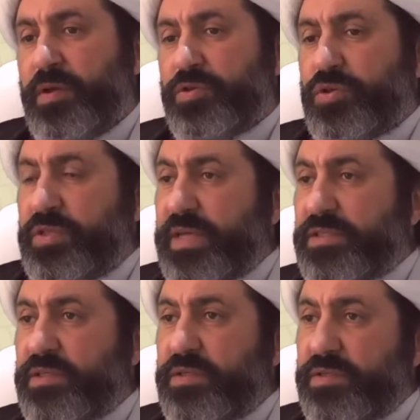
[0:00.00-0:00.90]
So
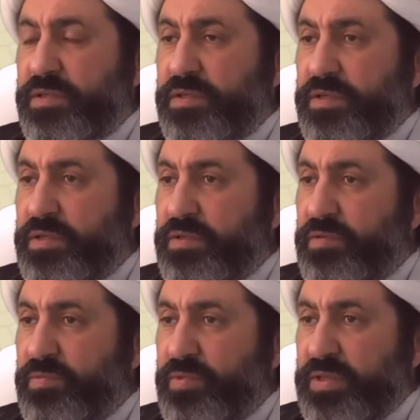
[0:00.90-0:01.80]
that's uh,
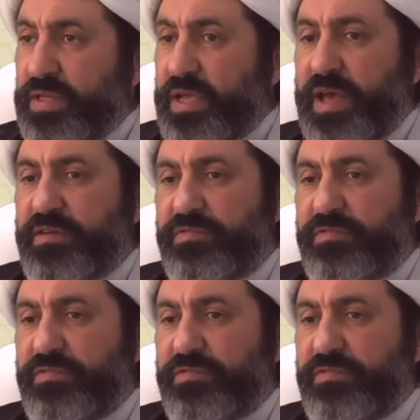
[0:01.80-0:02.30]
what they have.